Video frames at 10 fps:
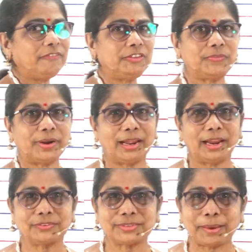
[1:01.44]
Everyone
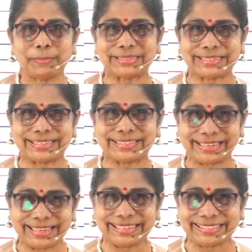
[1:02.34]
loves summer
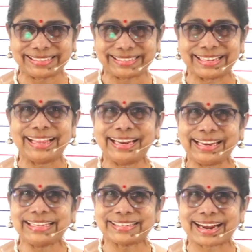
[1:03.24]
season, yes?
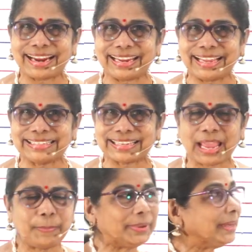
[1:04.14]
Let's write S
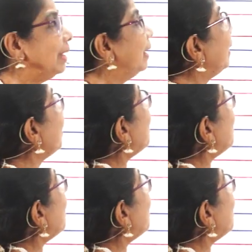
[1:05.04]
capital.